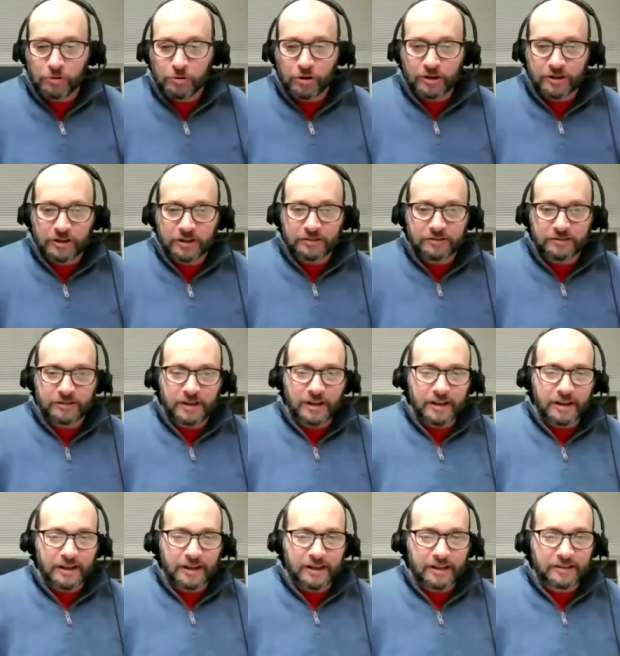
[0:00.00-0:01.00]
book and,
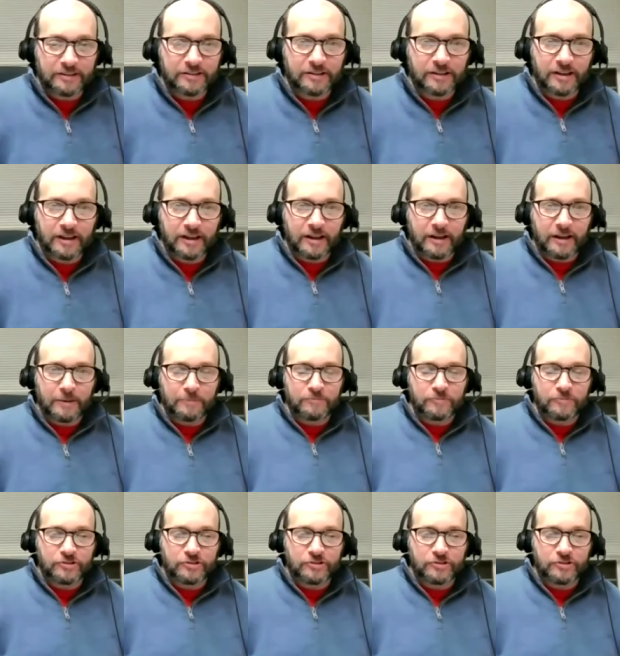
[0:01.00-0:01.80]
and um,